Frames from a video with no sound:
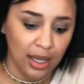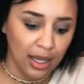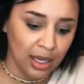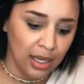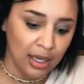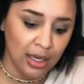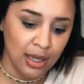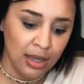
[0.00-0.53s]

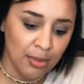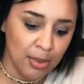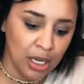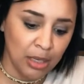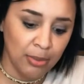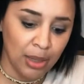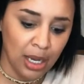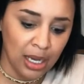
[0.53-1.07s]
in the
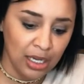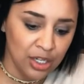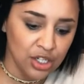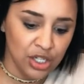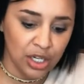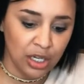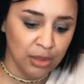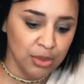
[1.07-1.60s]
Mod Podge,
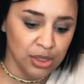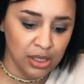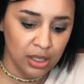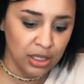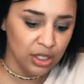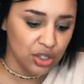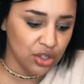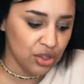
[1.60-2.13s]
and I'm just
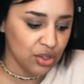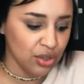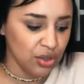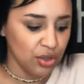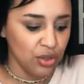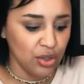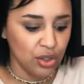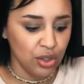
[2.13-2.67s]
gonna
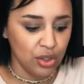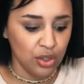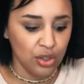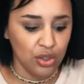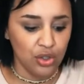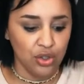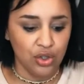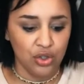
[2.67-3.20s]

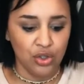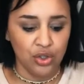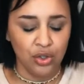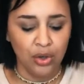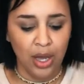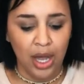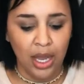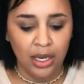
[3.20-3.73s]
do
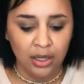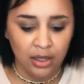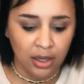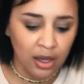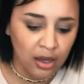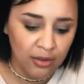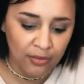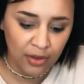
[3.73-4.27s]
kind
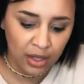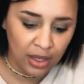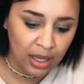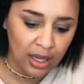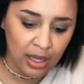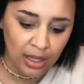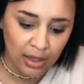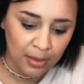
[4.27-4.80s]
of,
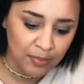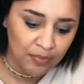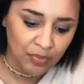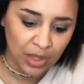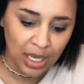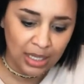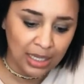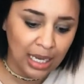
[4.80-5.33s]

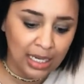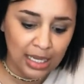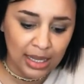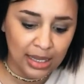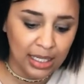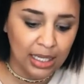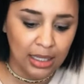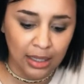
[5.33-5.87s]
not a
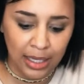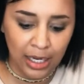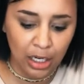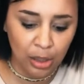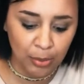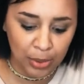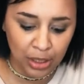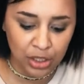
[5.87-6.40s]
thick
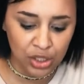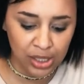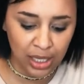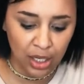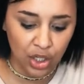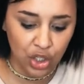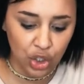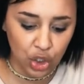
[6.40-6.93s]
layer, but it's like
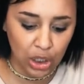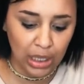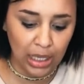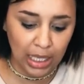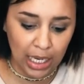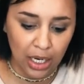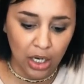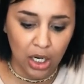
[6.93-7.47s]
a good
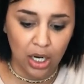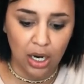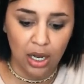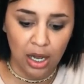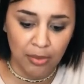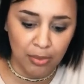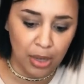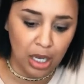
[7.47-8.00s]
layer
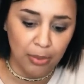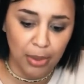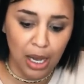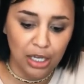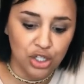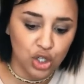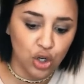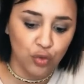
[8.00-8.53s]
of Mod
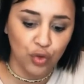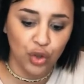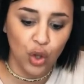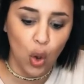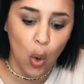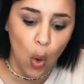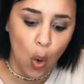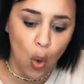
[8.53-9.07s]
Podge over the
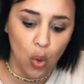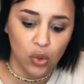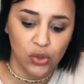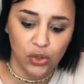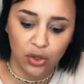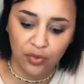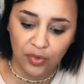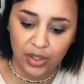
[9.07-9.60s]
whole
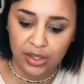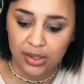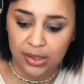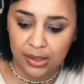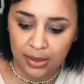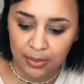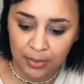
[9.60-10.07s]
surface.